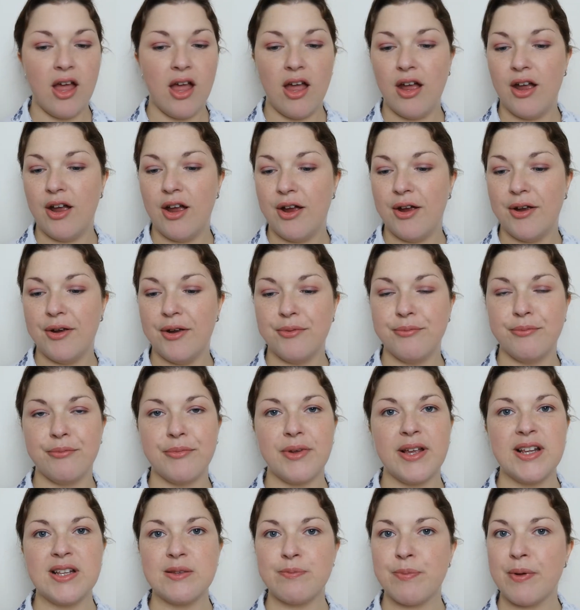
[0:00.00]

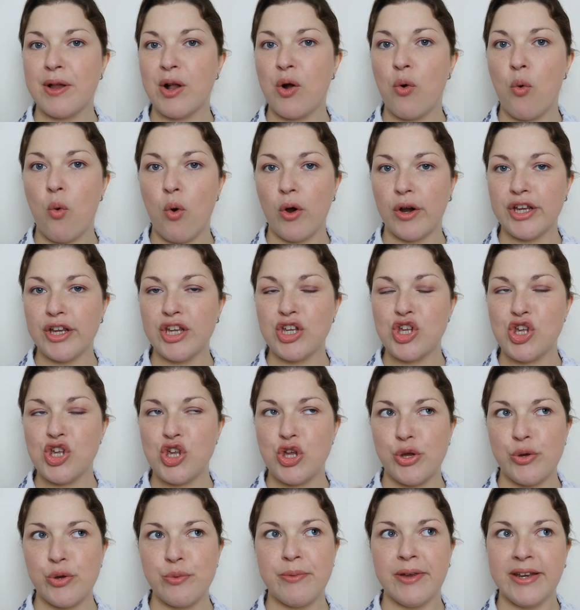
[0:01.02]
It's been quite
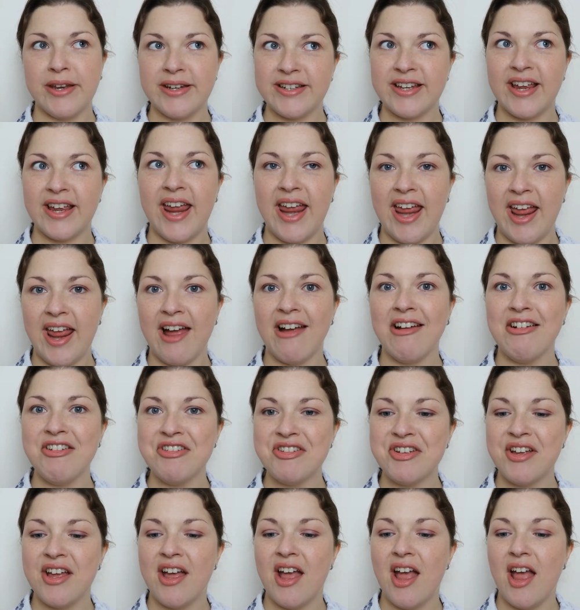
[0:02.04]
humid here
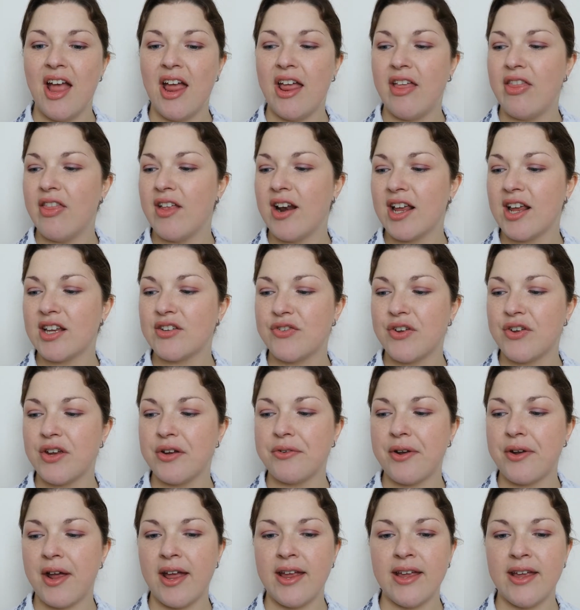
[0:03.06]
in the last
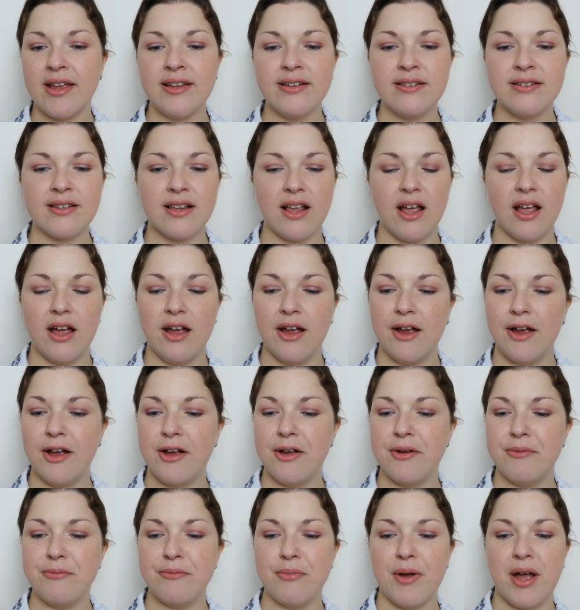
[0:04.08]
few days,
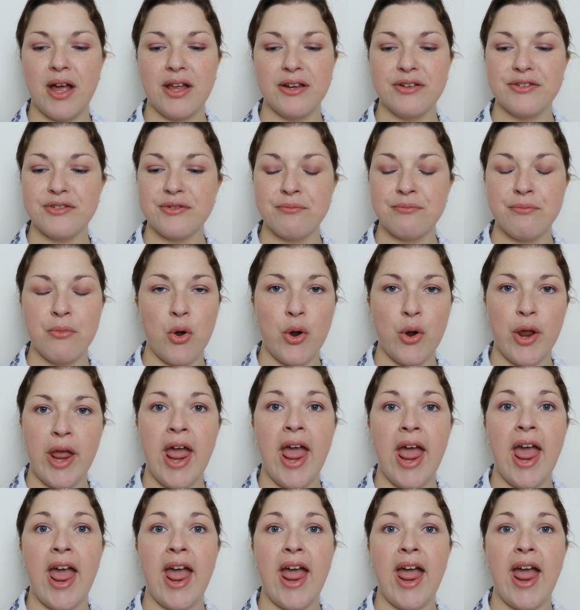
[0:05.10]
and my
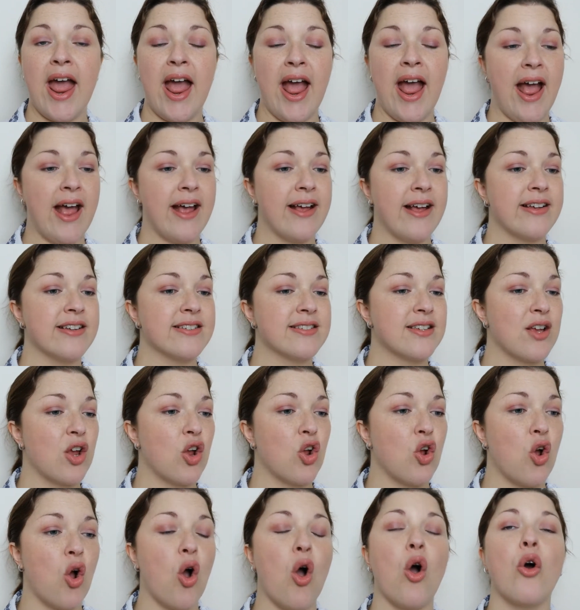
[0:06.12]
hair has
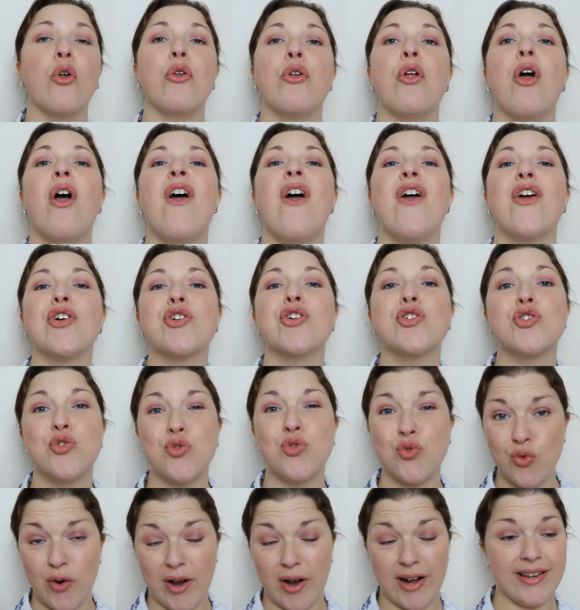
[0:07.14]
gone
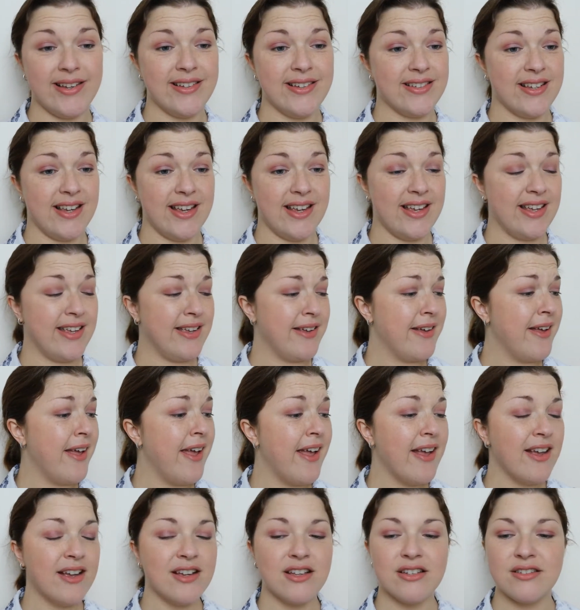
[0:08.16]
crazy.
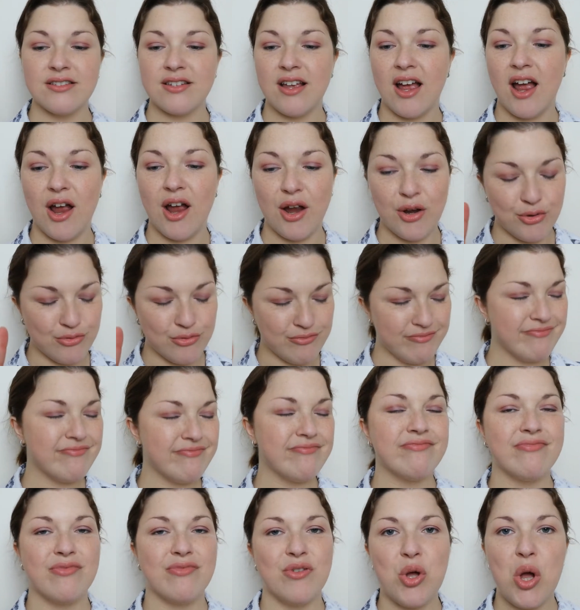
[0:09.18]
So
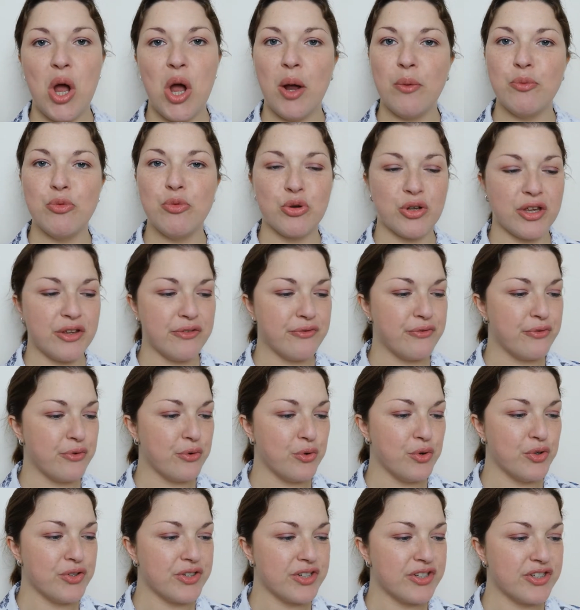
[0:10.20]
I'm looking
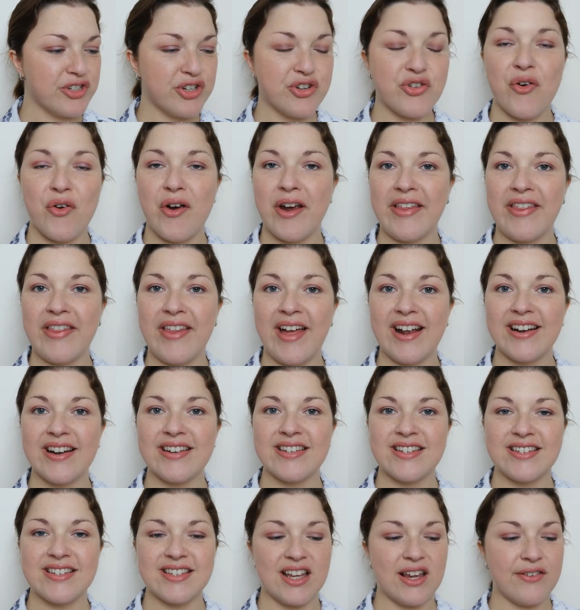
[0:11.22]
forward to trying that
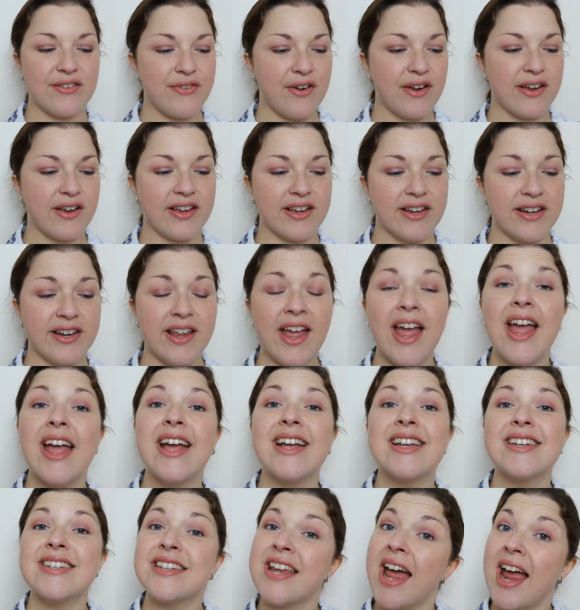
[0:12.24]
to see if I can
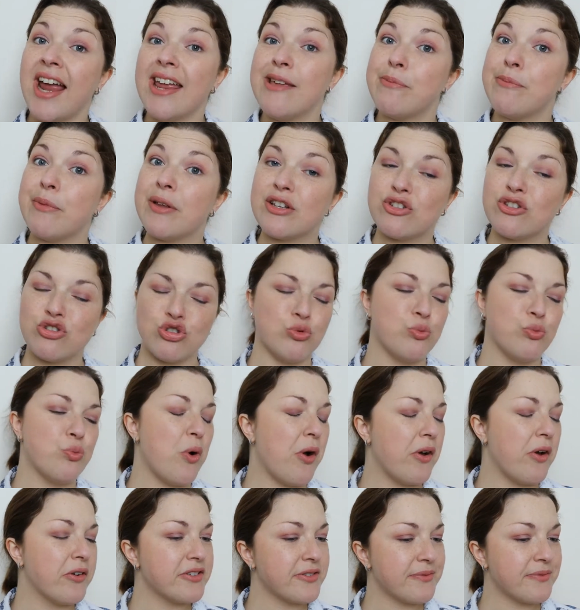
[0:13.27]
tame it
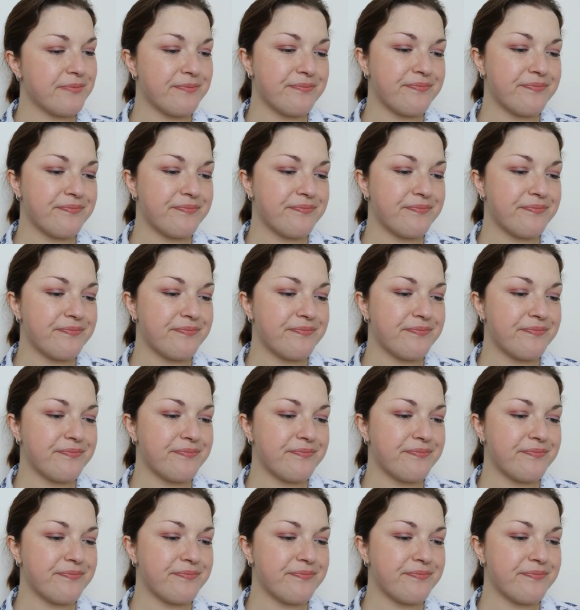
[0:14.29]
somewhat.